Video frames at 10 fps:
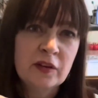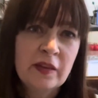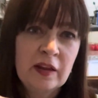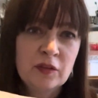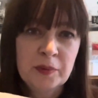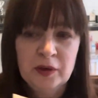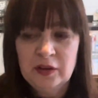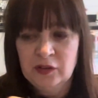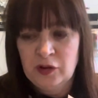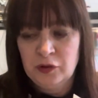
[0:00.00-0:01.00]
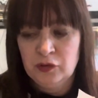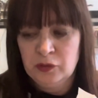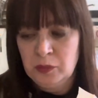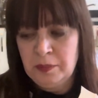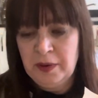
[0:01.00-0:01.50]
at that, to be honest. I thought
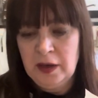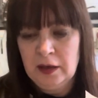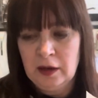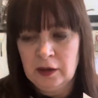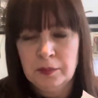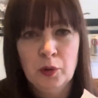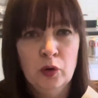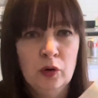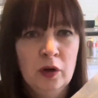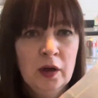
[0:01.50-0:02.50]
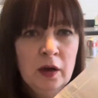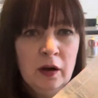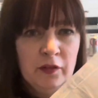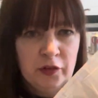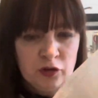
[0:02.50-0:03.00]
it would be like more
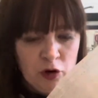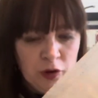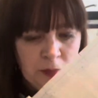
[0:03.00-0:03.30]
of the stronger